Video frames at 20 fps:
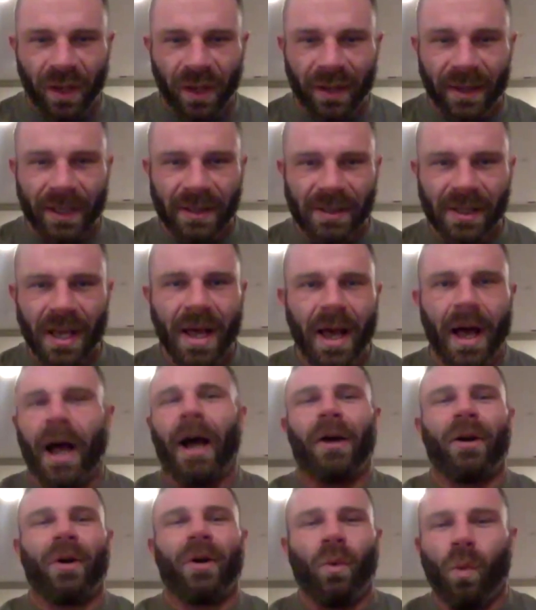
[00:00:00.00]
doing this
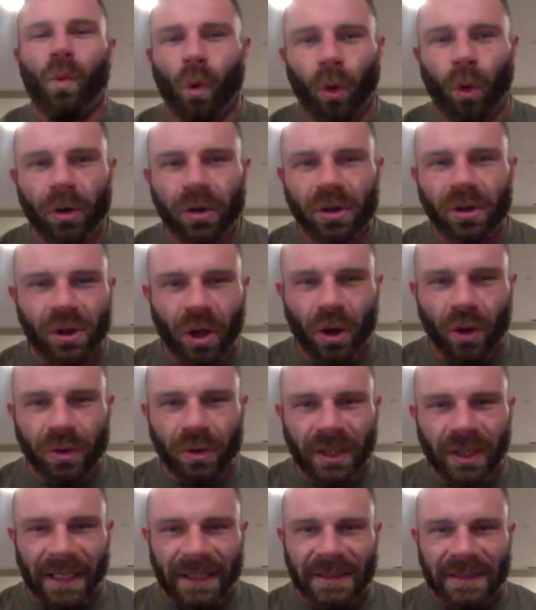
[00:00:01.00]
on award
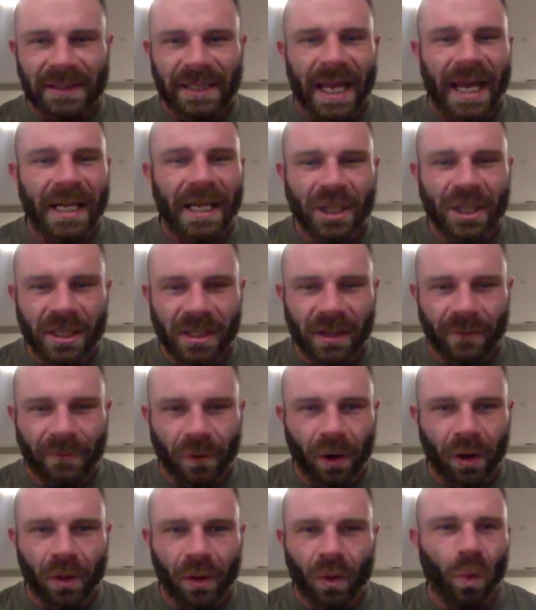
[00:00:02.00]
shows, like stages in
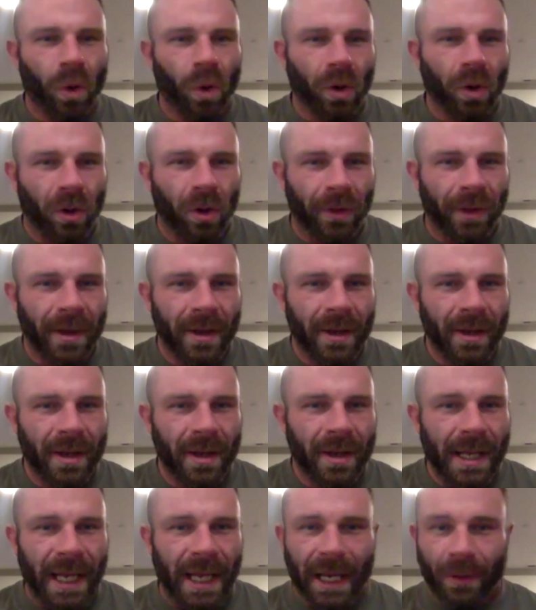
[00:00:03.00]
front of the world.
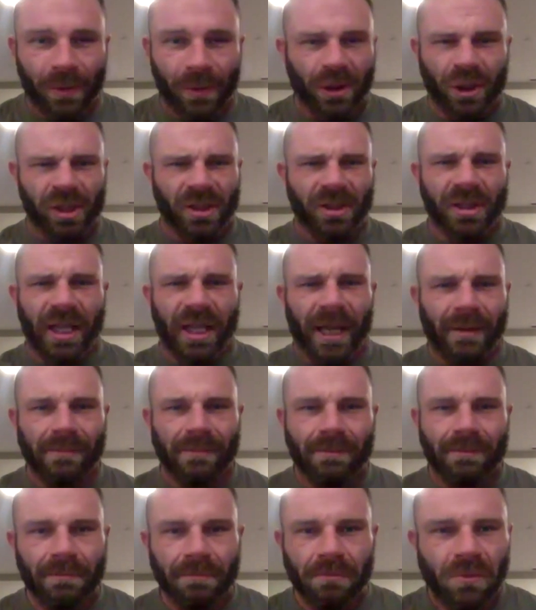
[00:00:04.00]
And it was just like
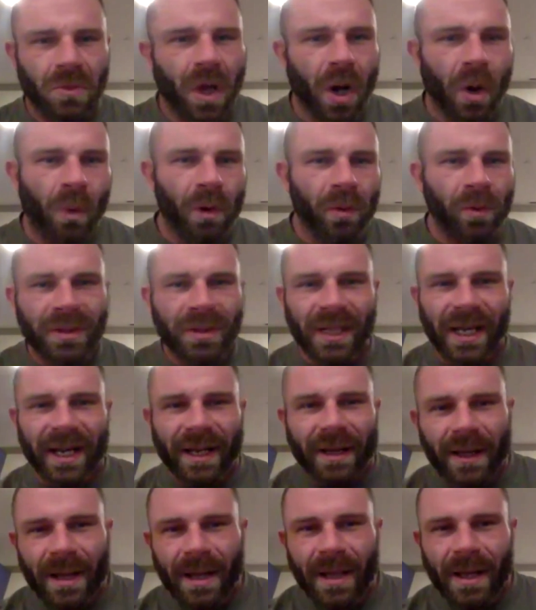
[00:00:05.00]
no one was
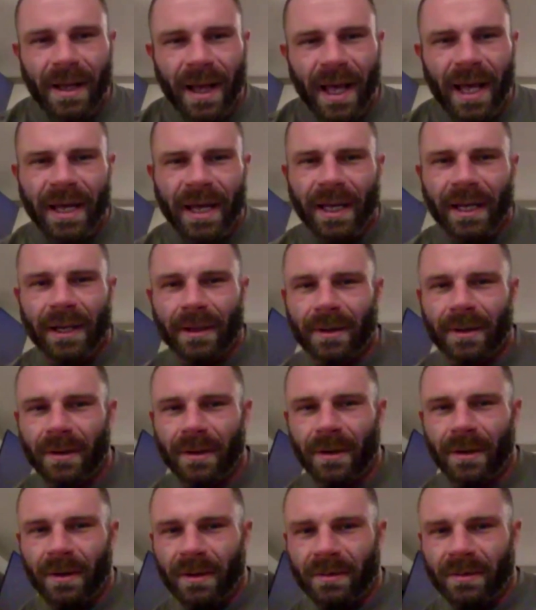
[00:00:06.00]
like, "Hey,
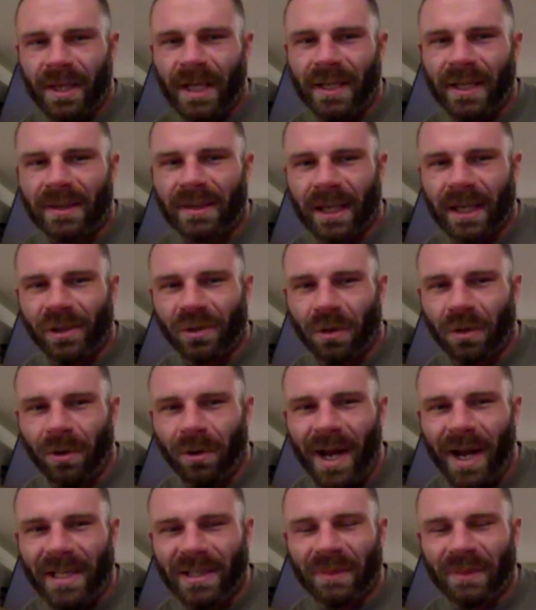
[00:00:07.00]
that's sexual
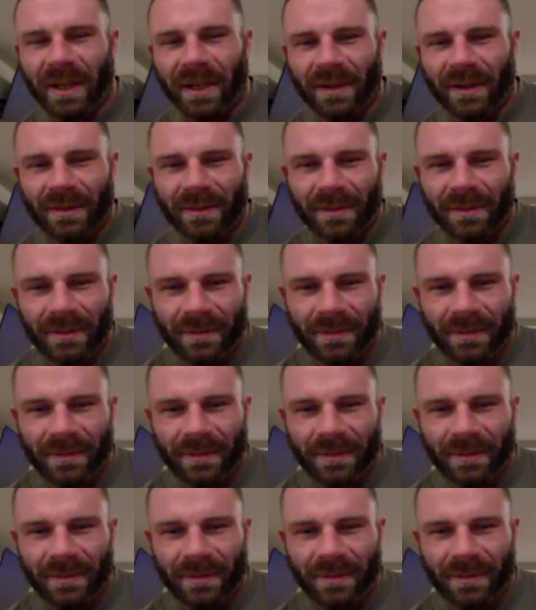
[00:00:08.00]
harassment."